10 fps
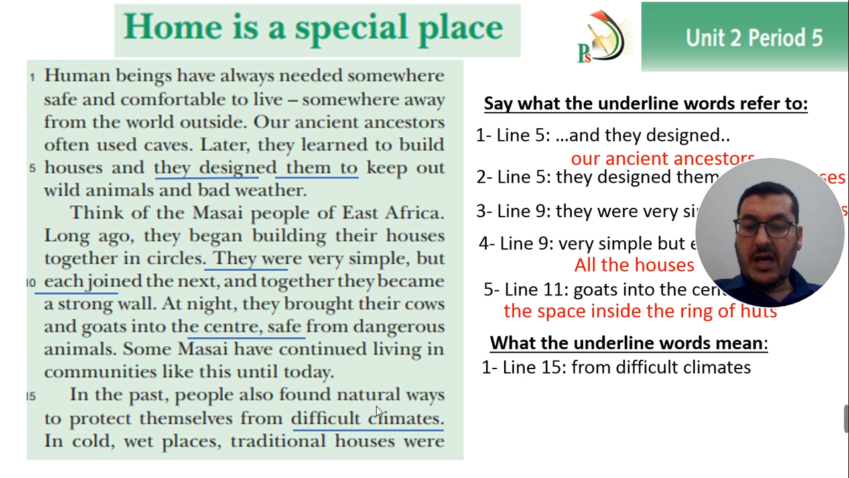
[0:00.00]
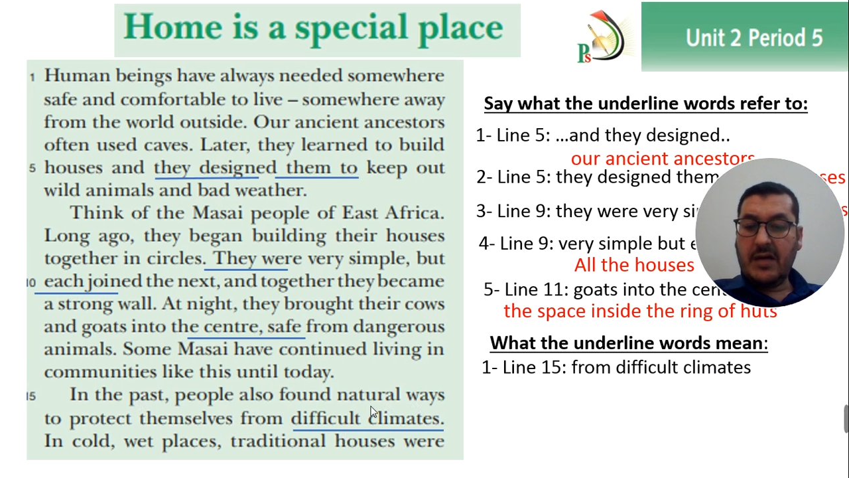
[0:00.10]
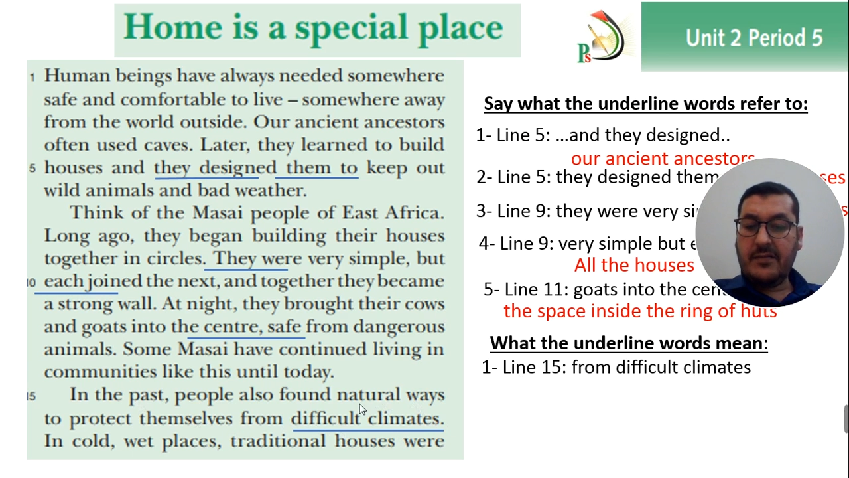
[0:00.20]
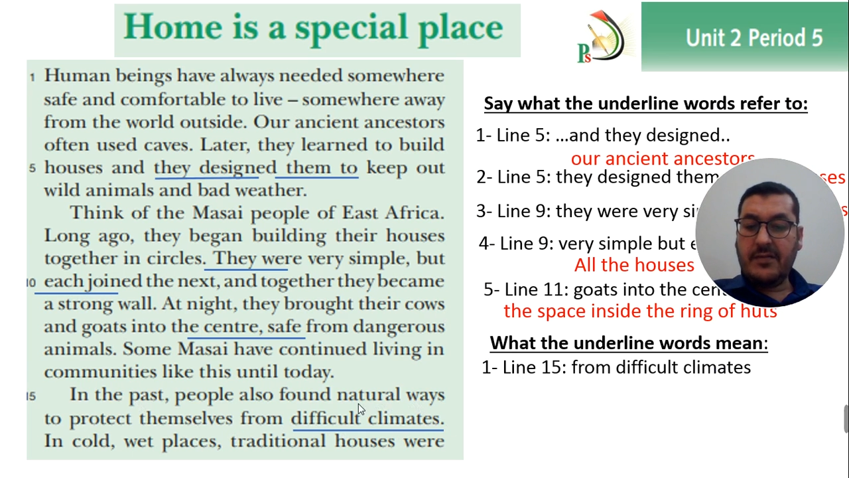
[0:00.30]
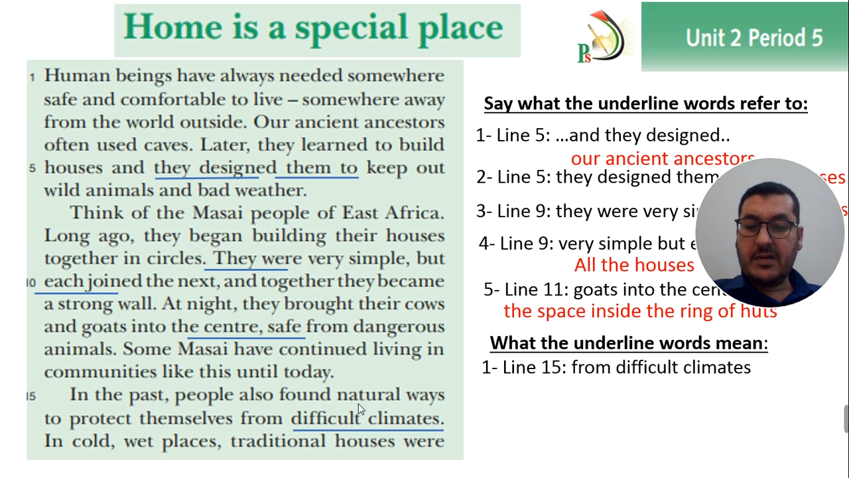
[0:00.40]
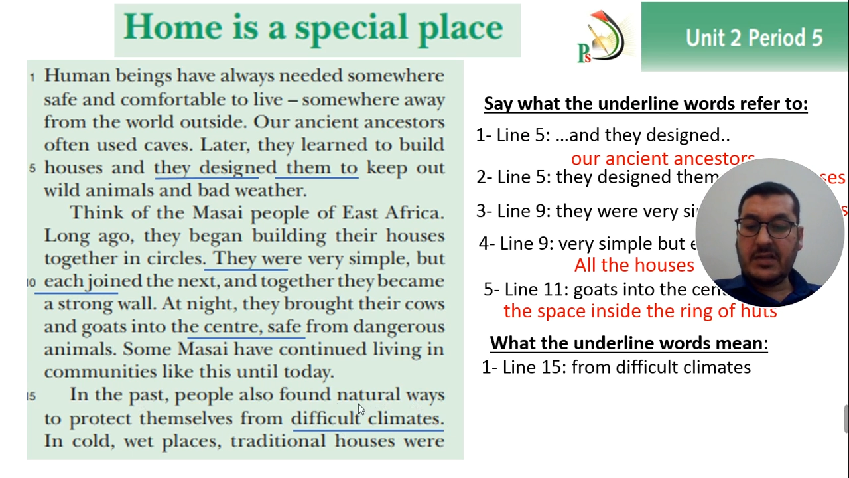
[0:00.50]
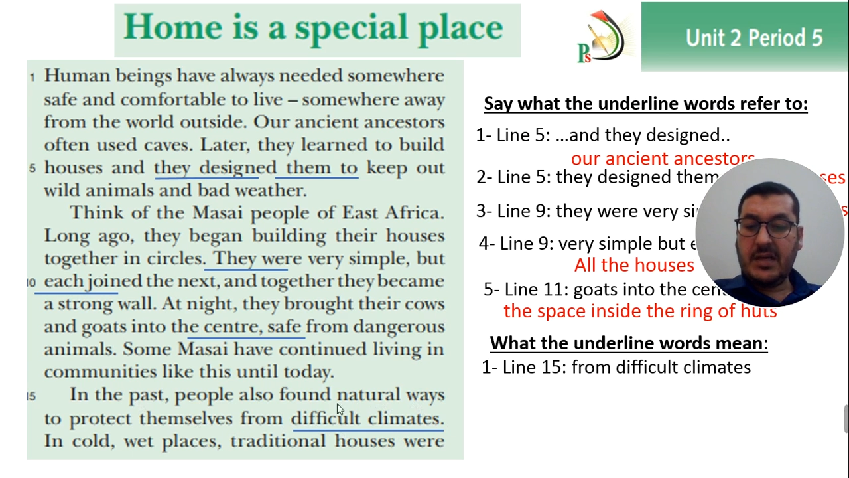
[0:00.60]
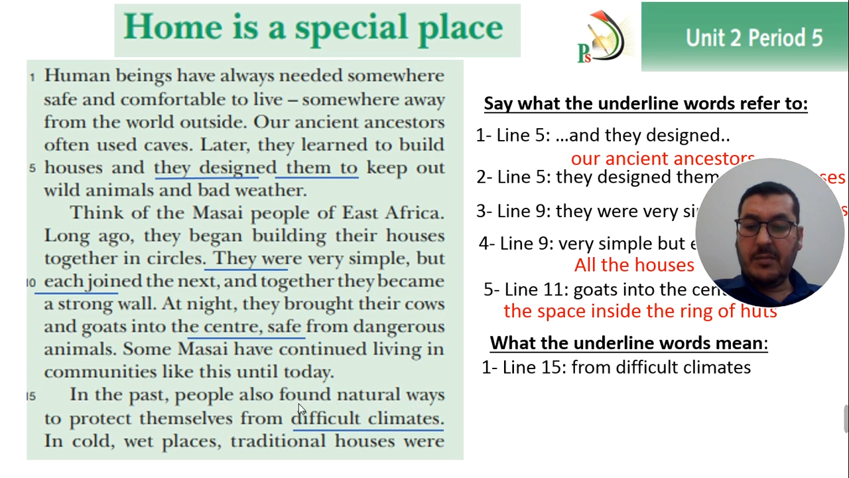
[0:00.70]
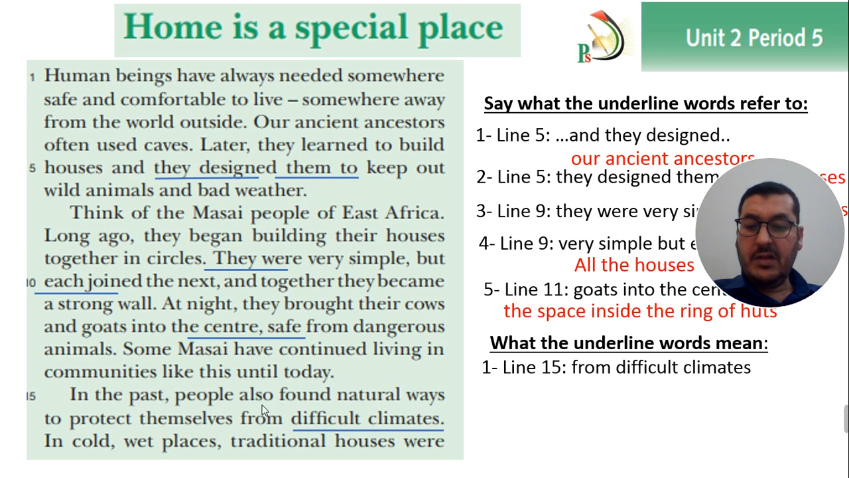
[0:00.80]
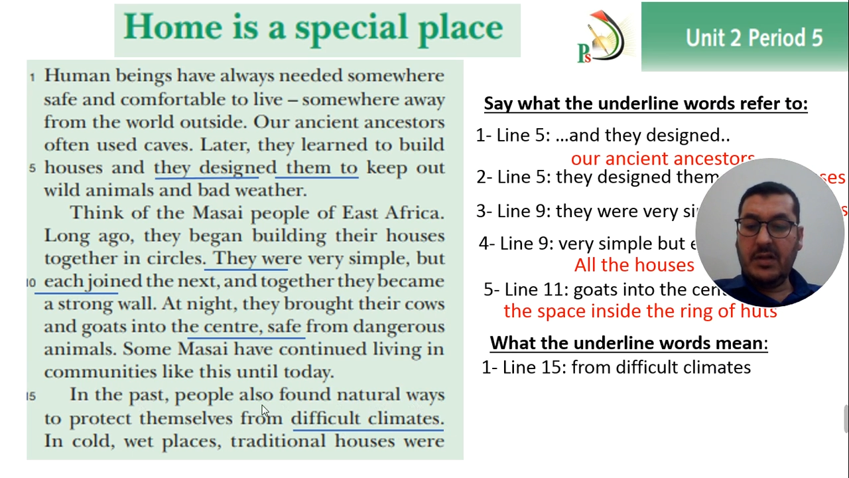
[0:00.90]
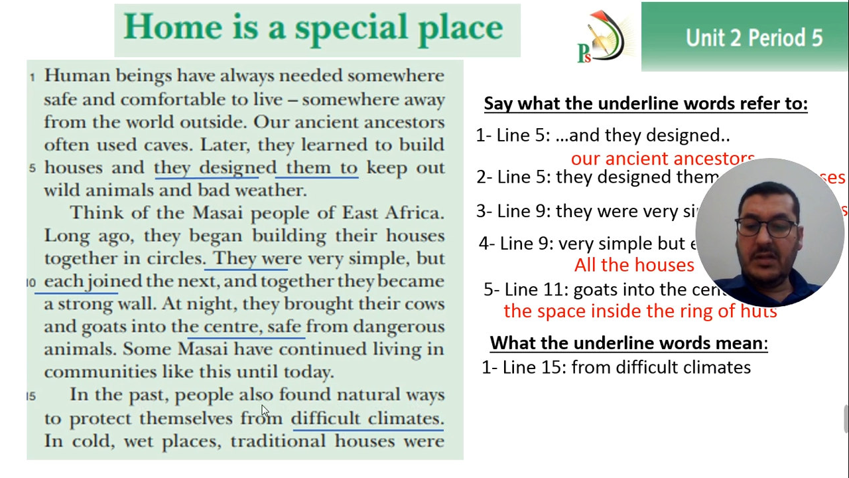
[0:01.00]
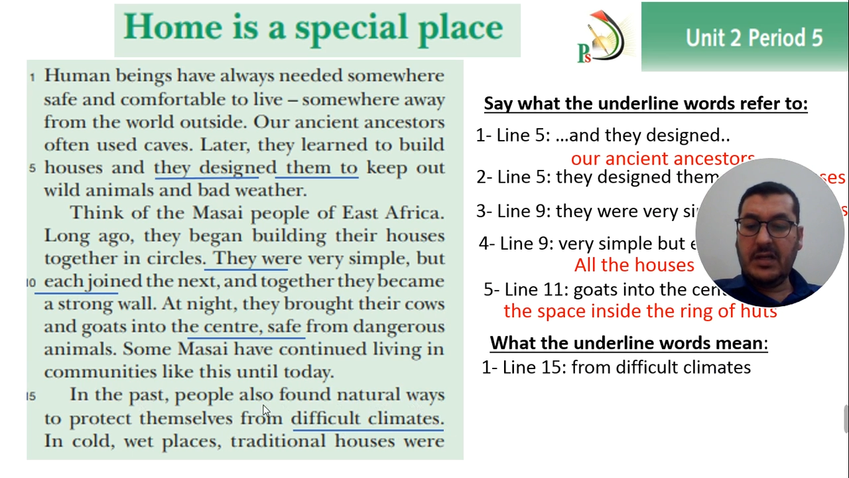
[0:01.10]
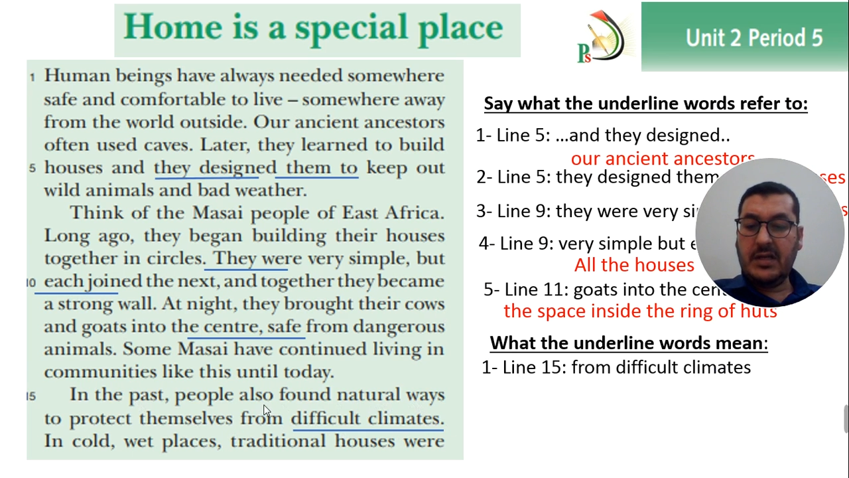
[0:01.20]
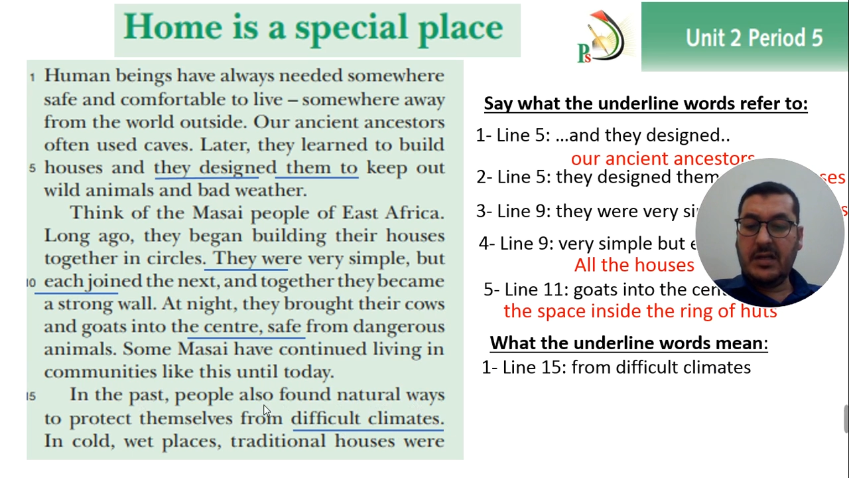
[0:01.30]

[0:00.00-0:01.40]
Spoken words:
For example,